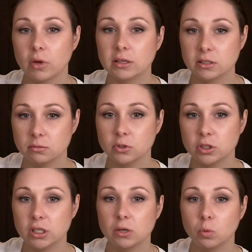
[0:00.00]
I
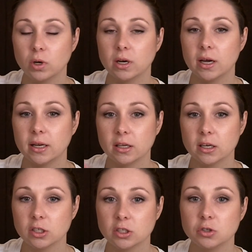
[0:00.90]
did it one night and
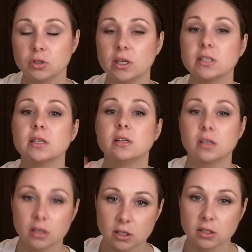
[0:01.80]
then I didn't do it the next night
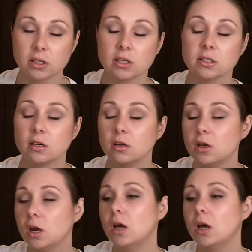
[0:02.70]
and then I did it the next night.